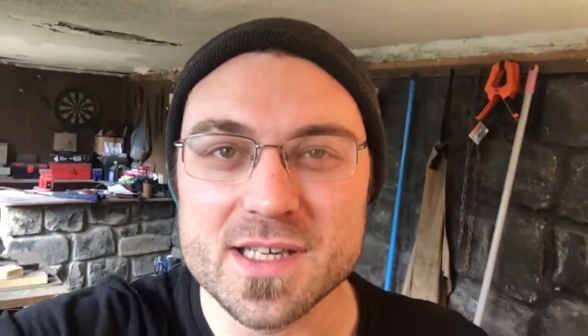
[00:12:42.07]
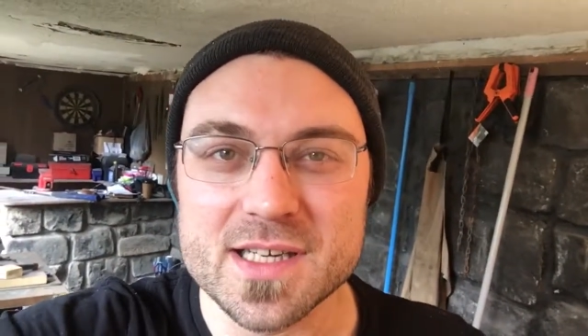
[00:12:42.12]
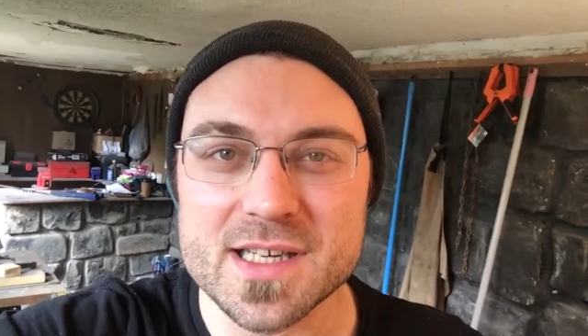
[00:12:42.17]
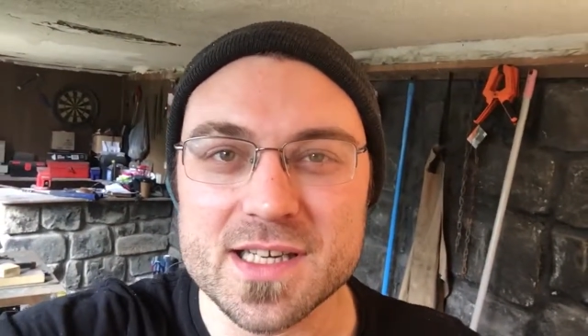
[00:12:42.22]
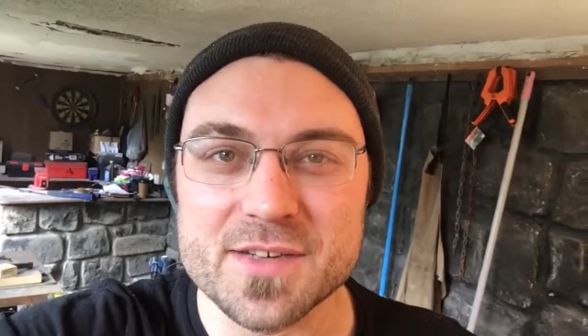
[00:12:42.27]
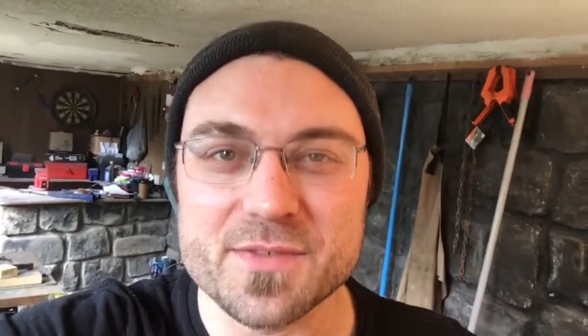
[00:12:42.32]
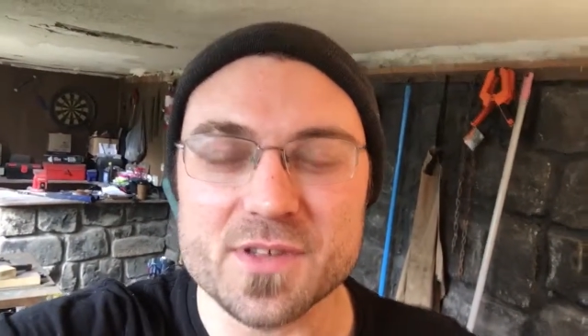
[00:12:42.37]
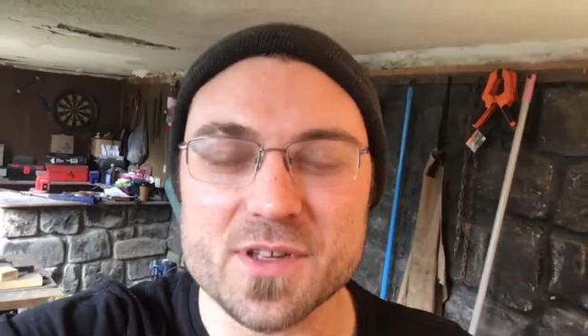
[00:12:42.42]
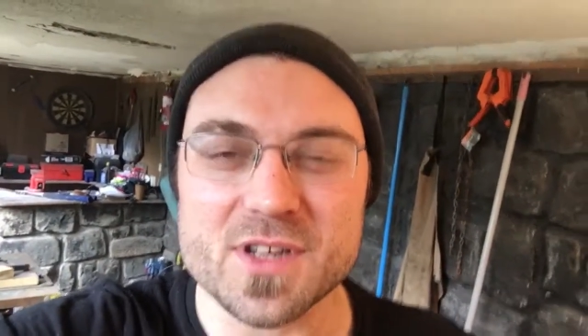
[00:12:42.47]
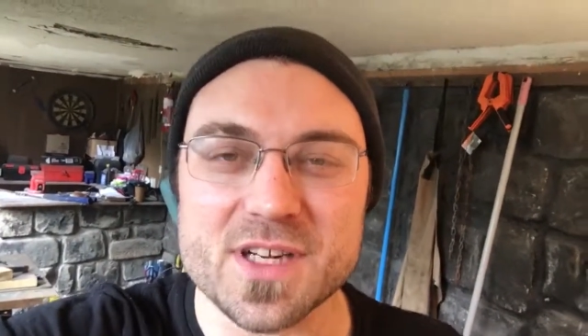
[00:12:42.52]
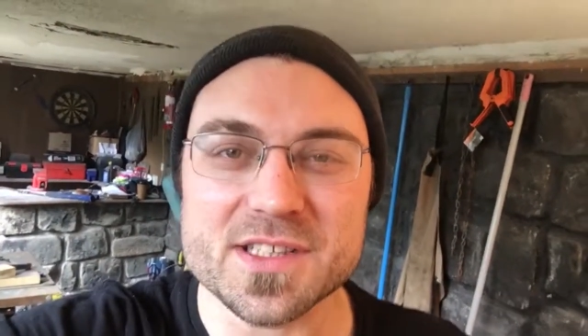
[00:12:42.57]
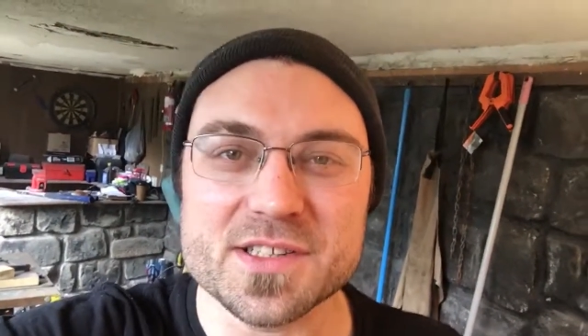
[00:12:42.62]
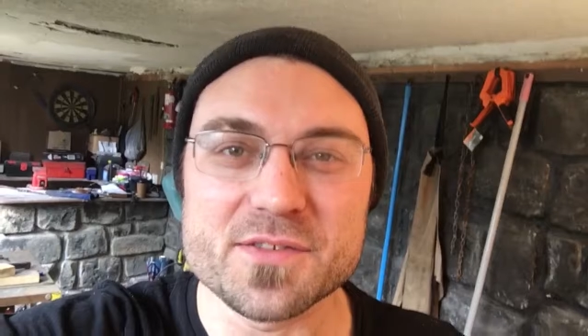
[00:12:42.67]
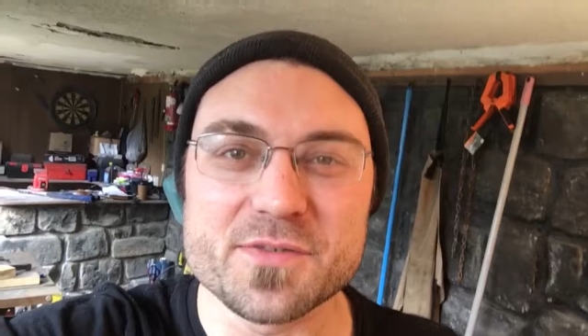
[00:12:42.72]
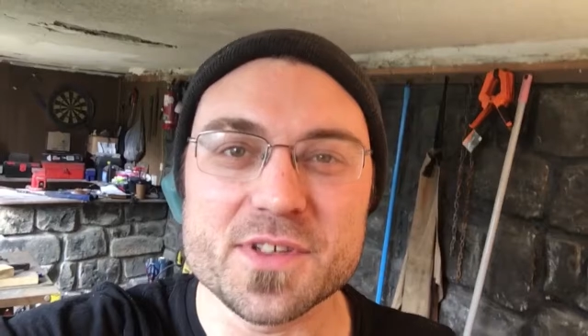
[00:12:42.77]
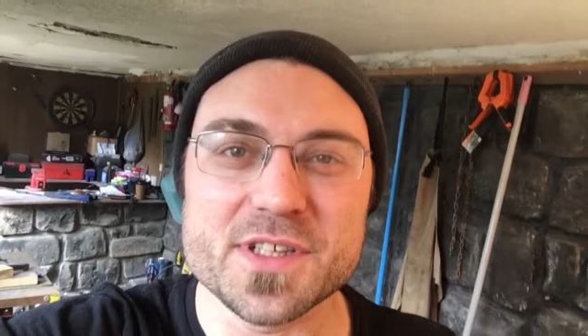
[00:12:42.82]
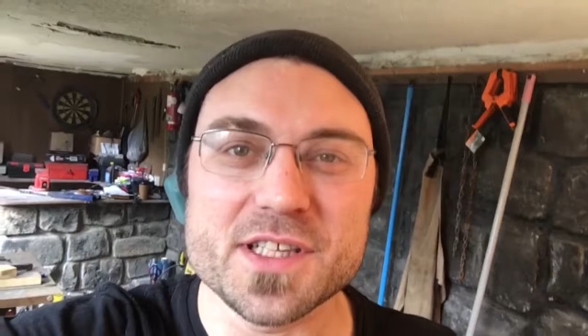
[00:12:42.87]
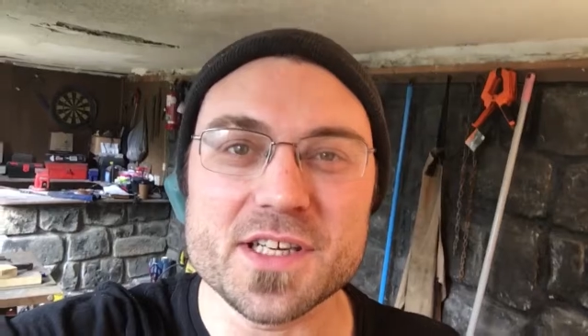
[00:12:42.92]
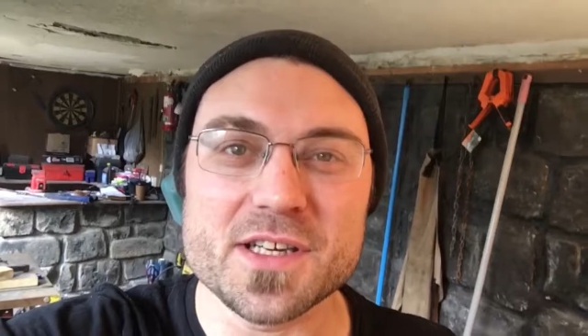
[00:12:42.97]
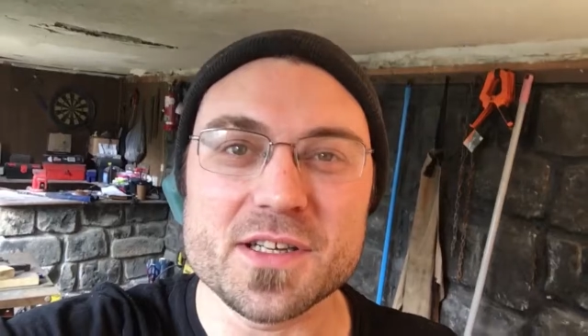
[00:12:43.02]
If you liked the
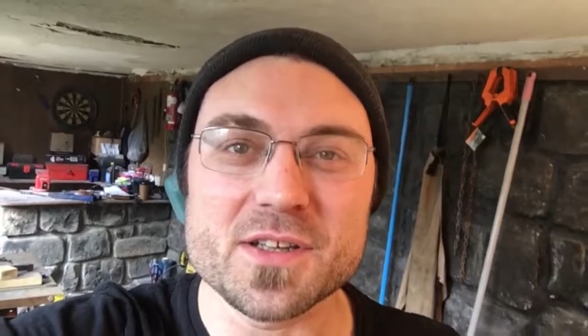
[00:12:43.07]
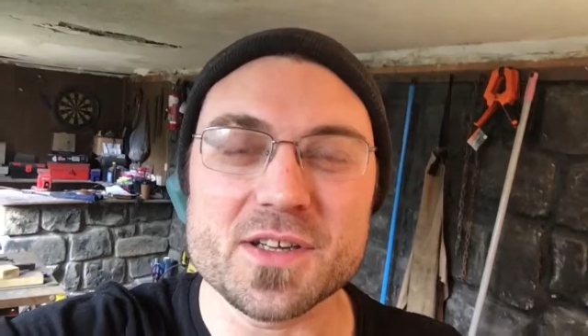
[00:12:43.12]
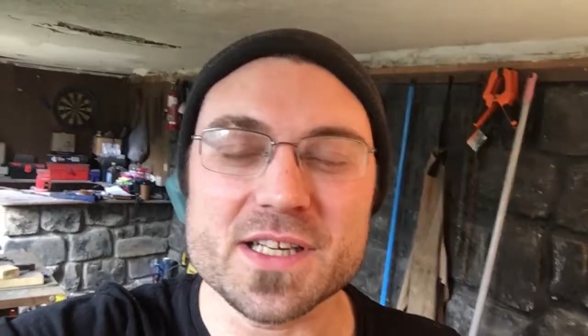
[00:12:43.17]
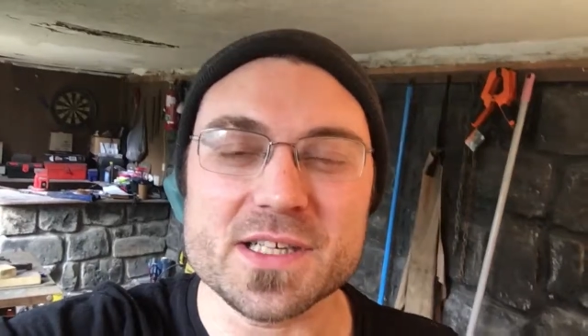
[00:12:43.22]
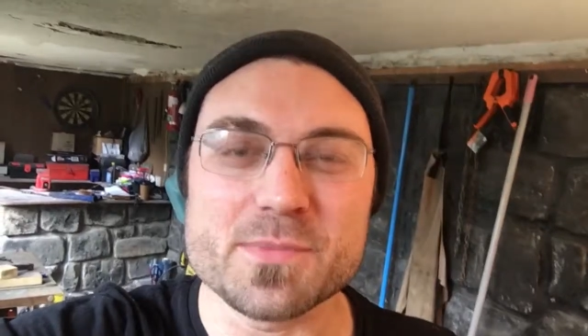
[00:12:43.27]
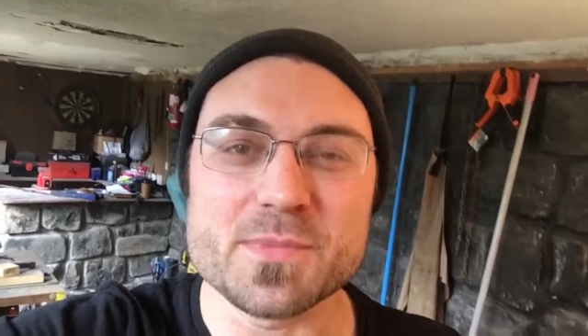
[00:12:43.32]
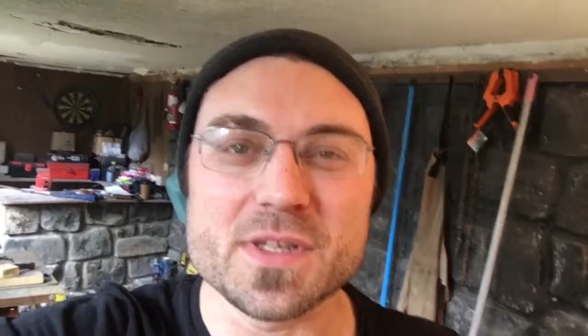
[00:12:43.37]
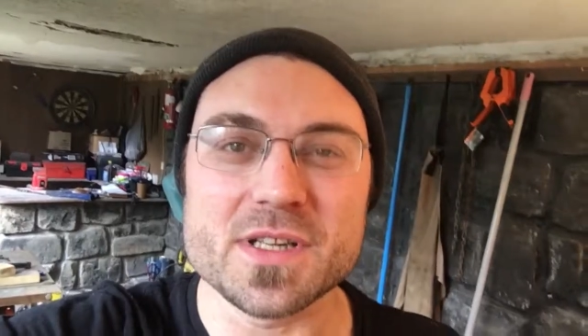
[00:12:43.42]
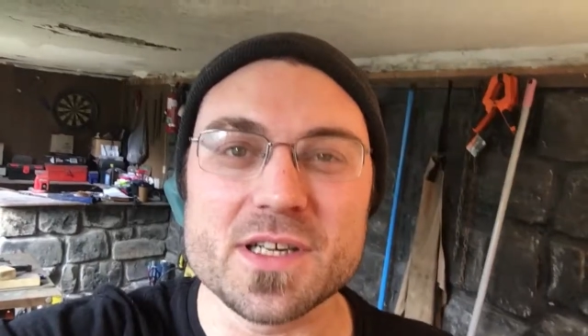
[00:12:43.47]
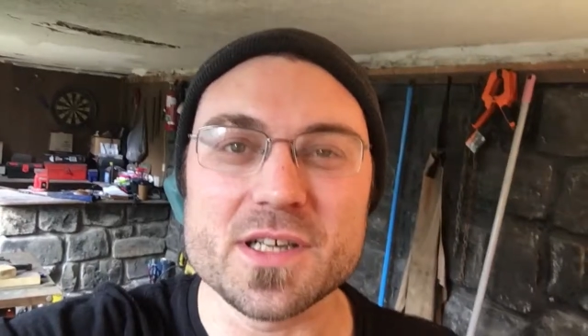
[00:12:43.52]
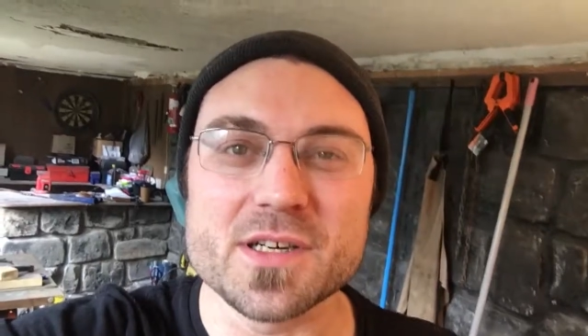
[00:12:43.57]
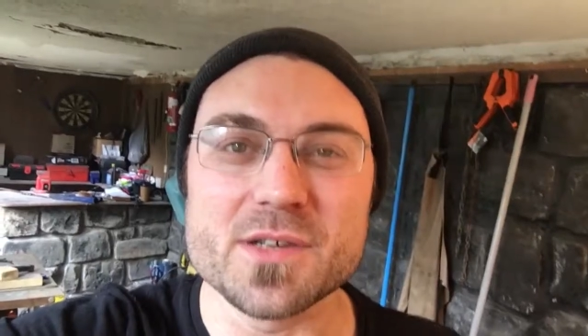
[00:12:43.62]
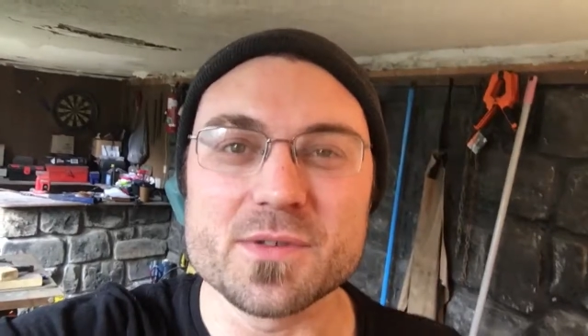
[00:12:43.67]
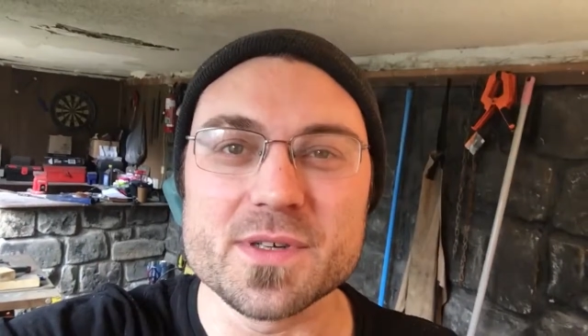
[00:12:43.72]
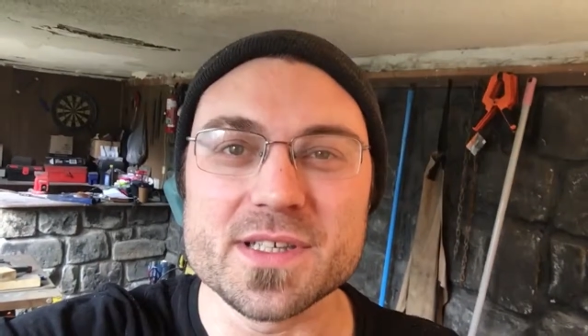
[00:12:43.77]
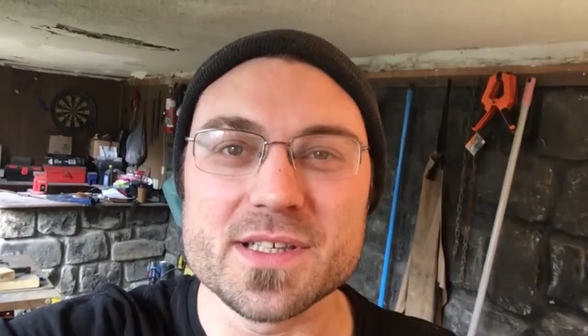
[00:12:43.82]
video, like it below,